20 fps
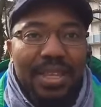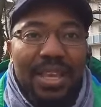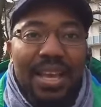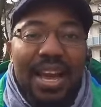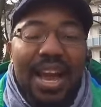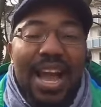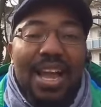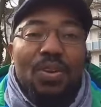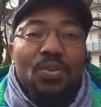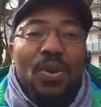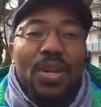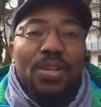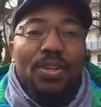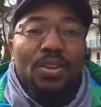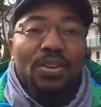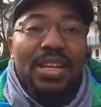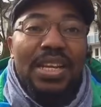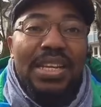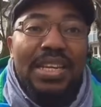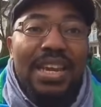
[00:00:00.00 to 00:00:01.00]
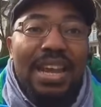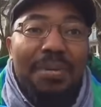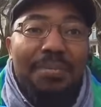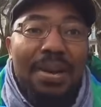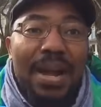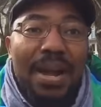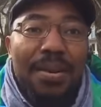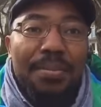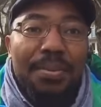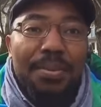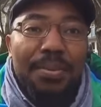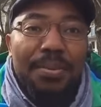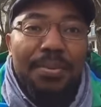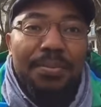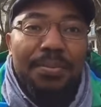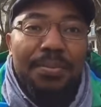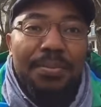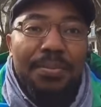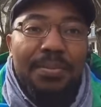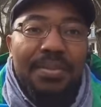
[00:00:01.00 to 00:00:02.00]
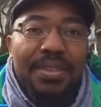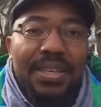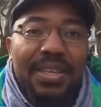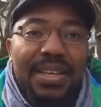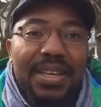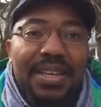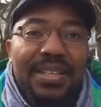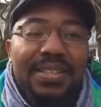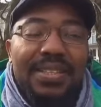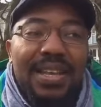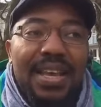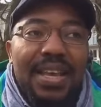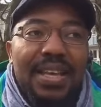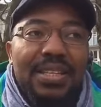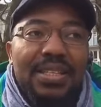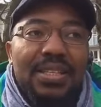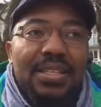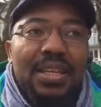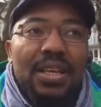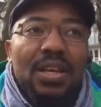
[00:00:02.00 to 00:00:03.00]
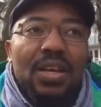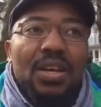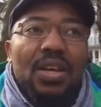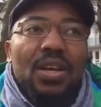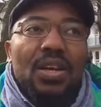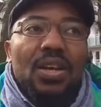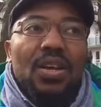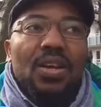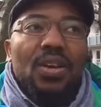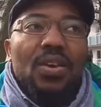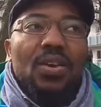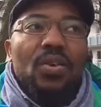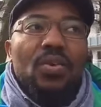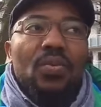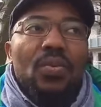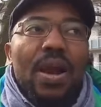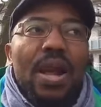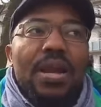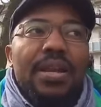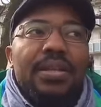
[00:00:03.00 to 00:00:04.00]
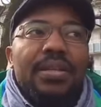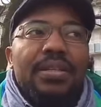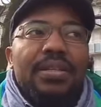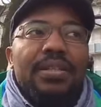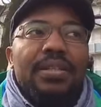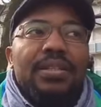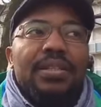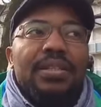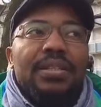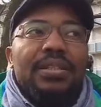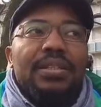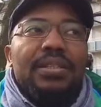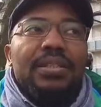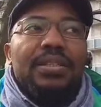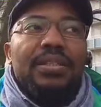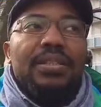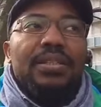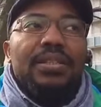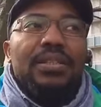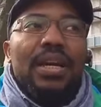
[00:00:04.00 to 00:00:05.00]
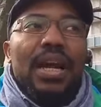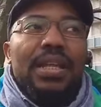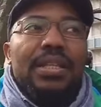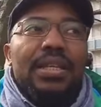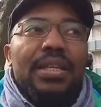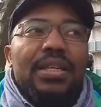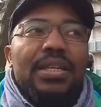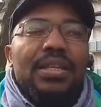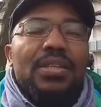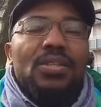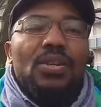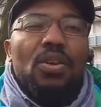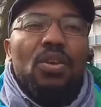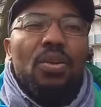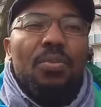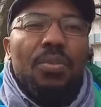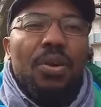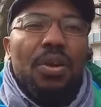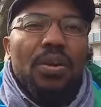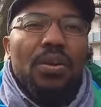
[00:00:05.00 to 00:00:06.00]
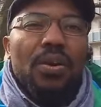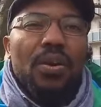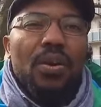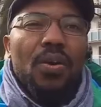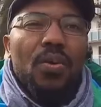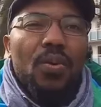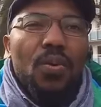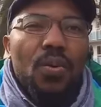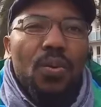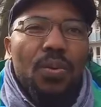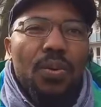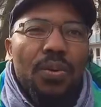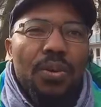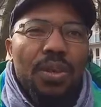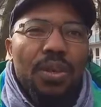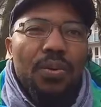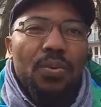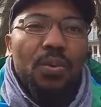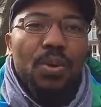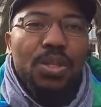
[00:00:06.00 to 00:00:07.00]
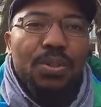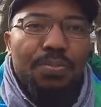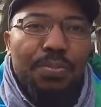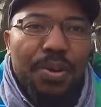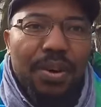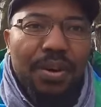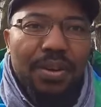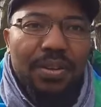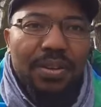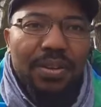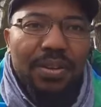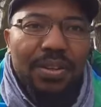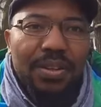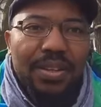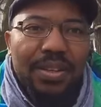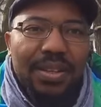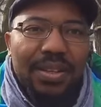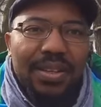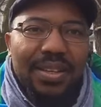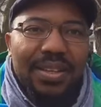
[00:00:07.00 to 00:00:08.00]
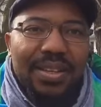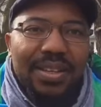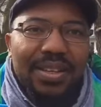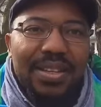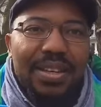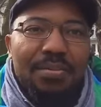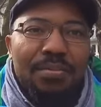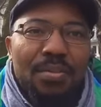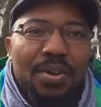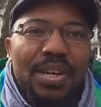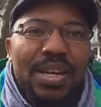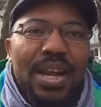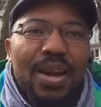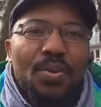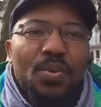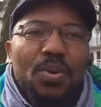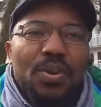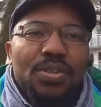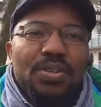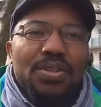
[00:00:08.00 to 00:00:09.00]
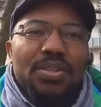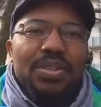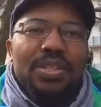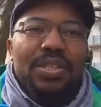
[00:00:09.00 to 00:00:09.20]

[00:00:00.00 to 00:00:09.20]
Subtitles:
And when you read their Bible, it says when, I think it's Solomon or who was born, the mother was